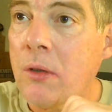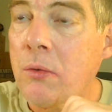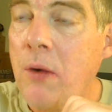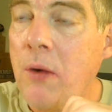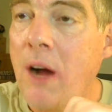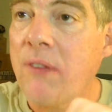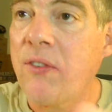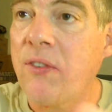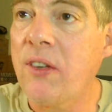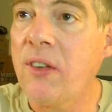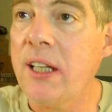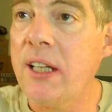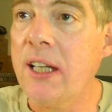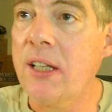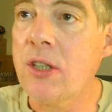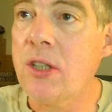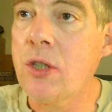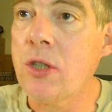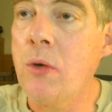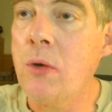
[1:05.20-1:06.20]
roughly a
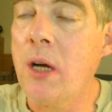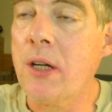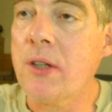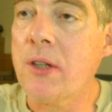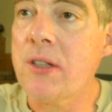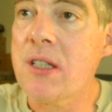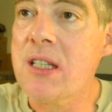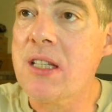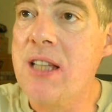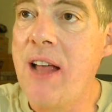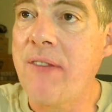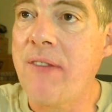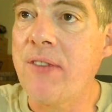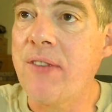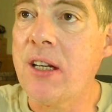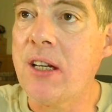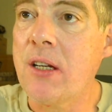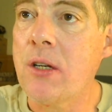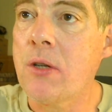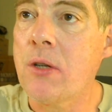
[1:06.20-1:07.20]

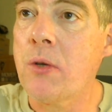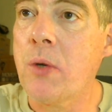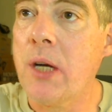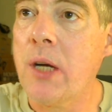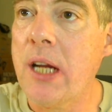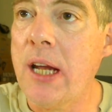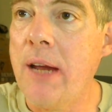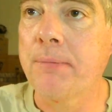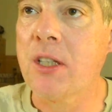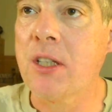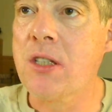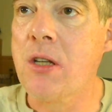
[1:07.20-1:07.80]
270-degree,